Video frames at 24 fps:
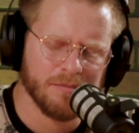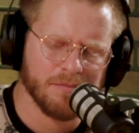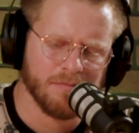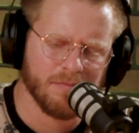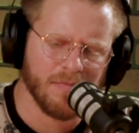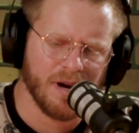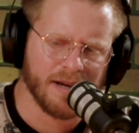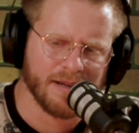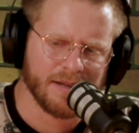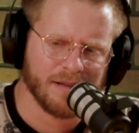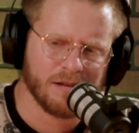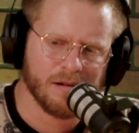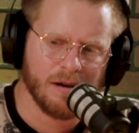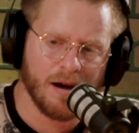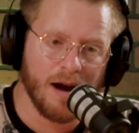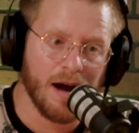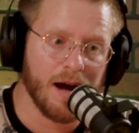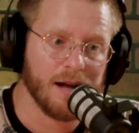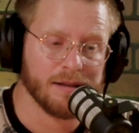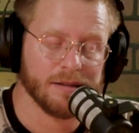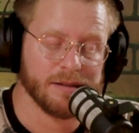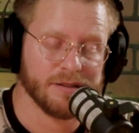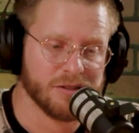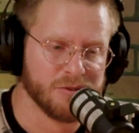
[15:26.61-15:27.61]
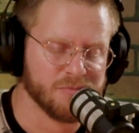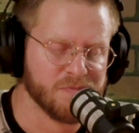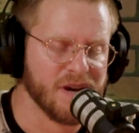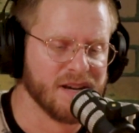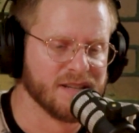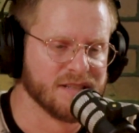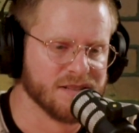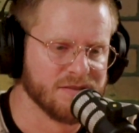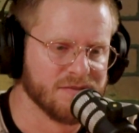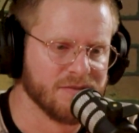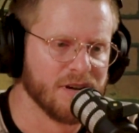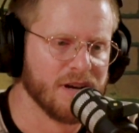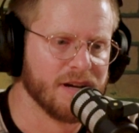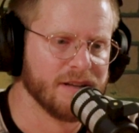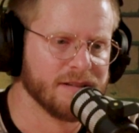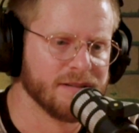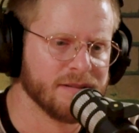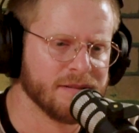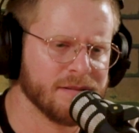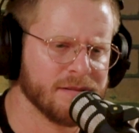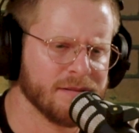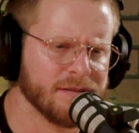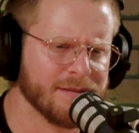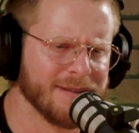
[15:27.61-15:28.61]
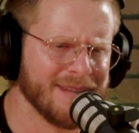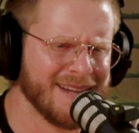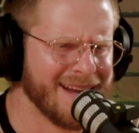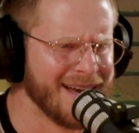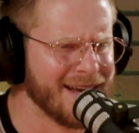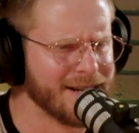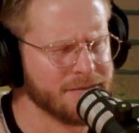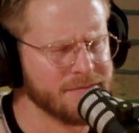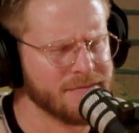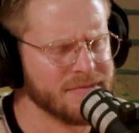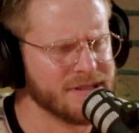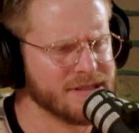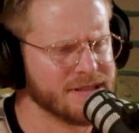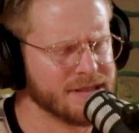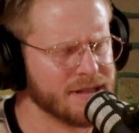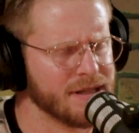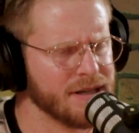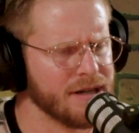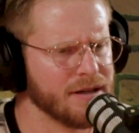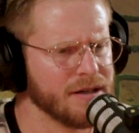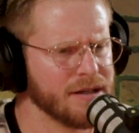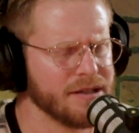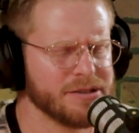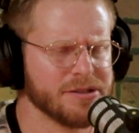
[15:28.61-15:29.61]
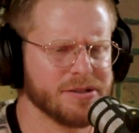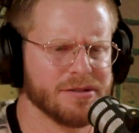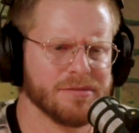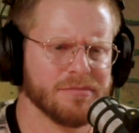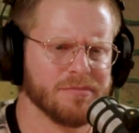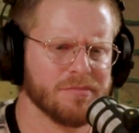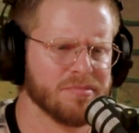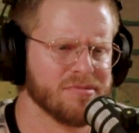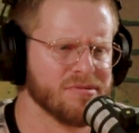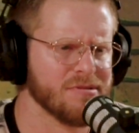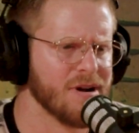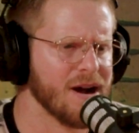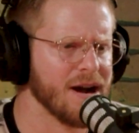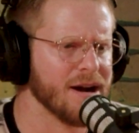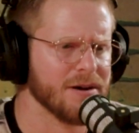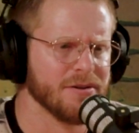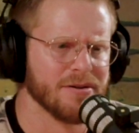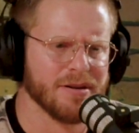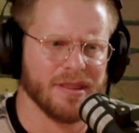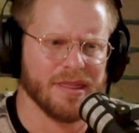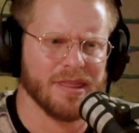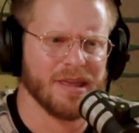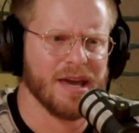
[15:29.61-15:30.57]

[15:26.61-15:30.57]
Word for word: my college best friend that had a miscarriage prior to